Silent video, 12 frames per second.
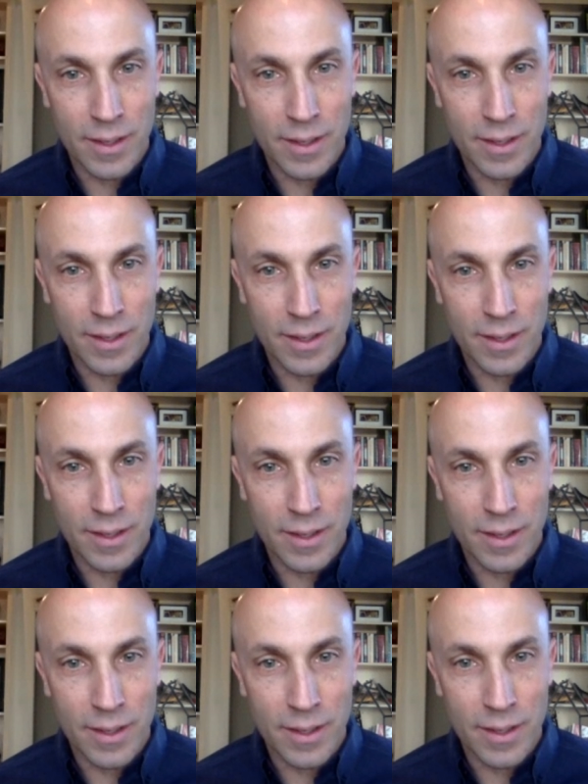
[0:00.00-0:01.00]
I think people are
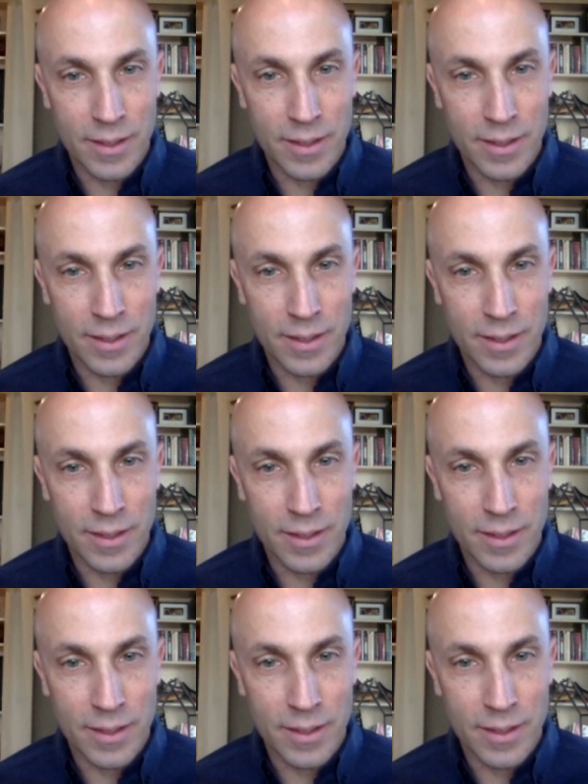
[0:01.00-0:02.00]
recognizing that
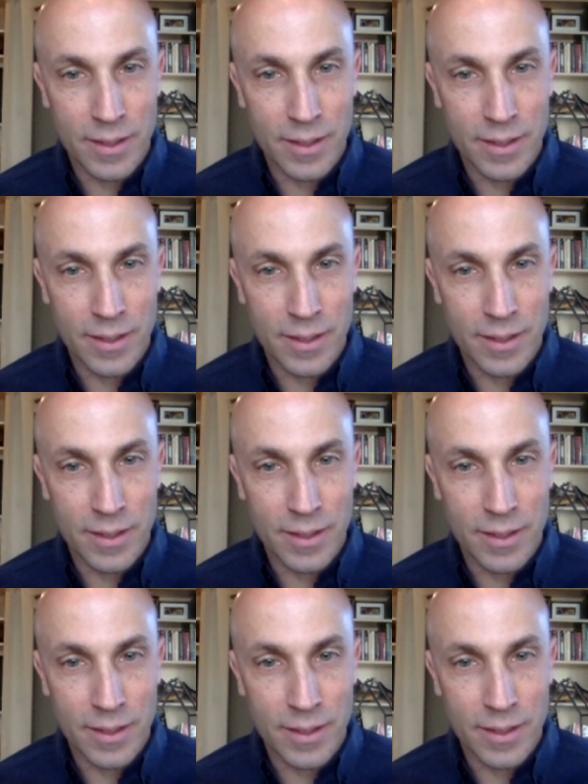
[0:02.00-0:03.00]
the
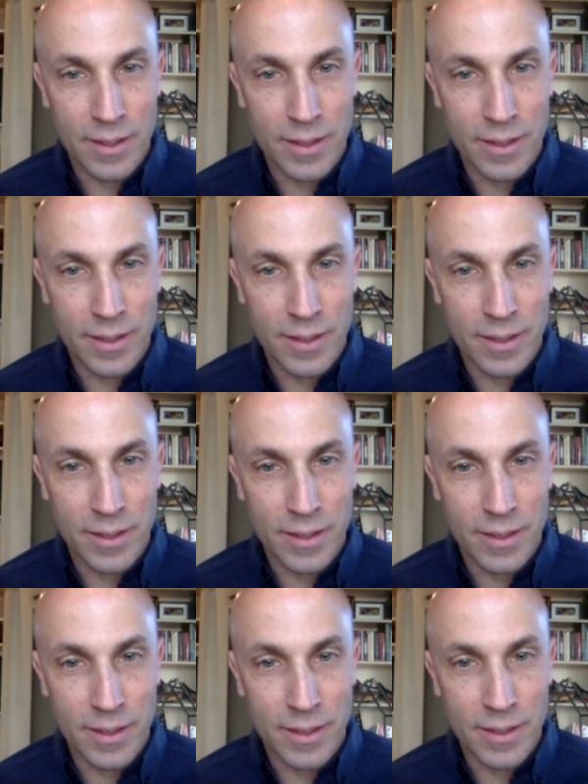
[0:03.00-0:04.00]
network
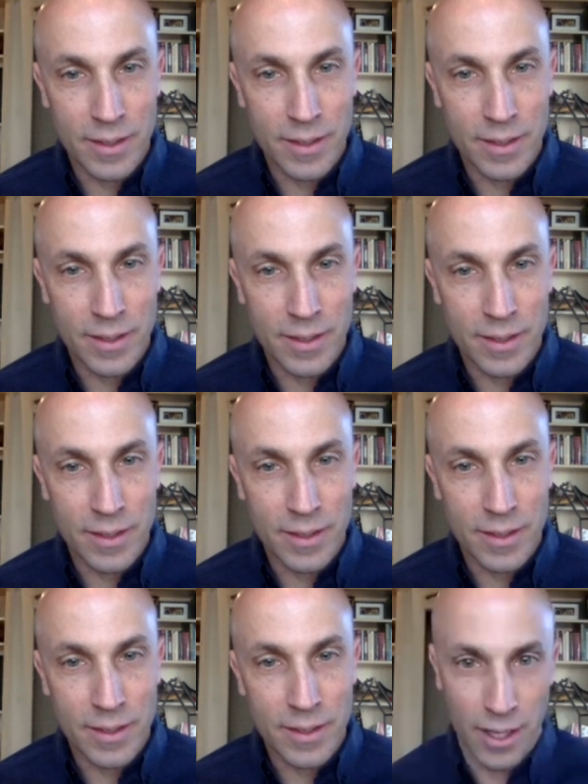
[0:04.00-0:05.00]
problem, running a network
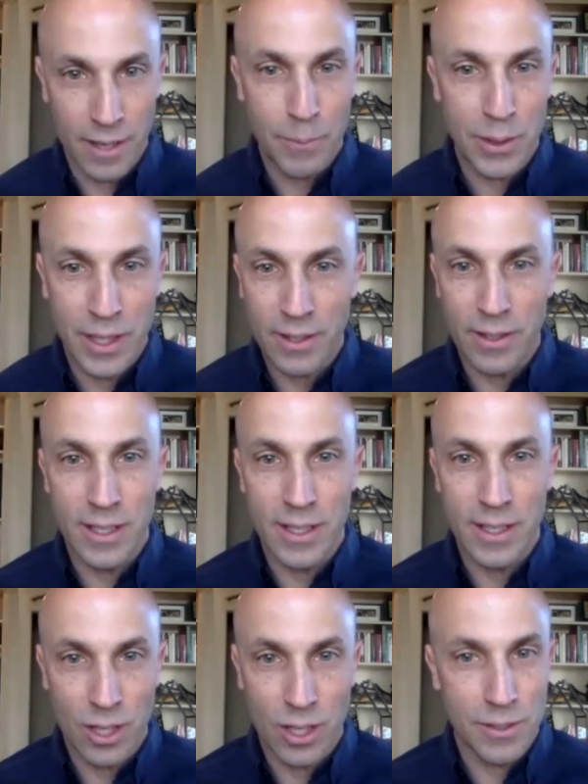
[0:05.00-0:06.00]
efficiently,
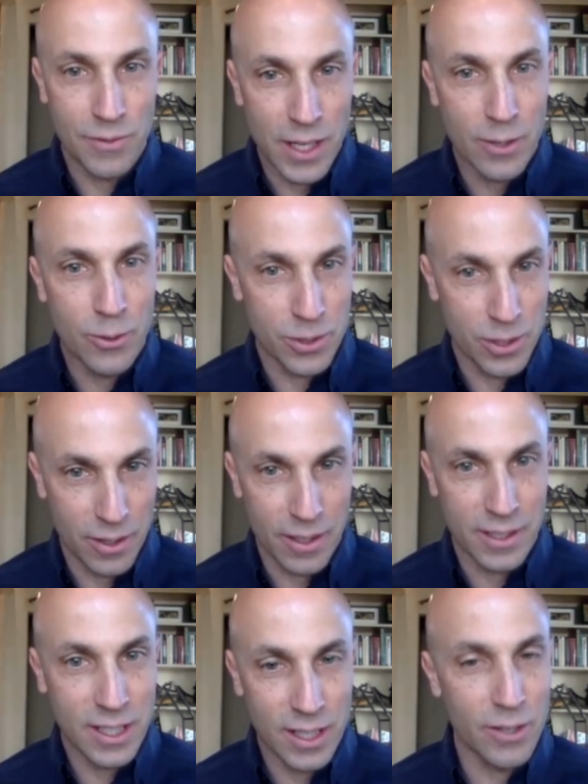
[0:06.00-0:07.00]
particularly as autonomous vehicles
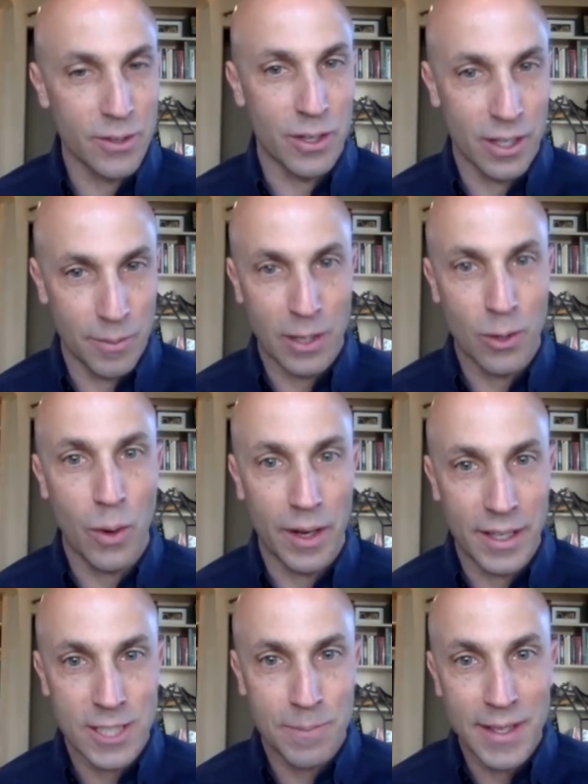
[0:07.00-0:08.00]
it's clear they're going to be
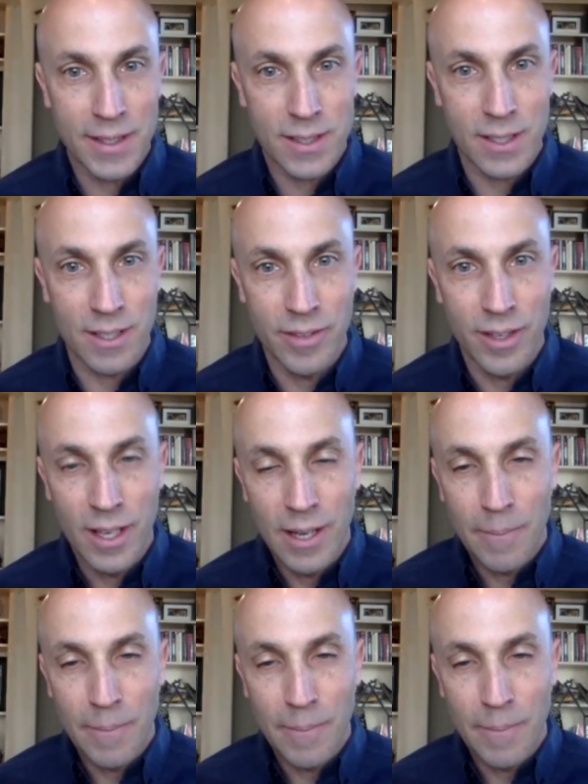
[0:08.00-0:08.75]
quite expensive.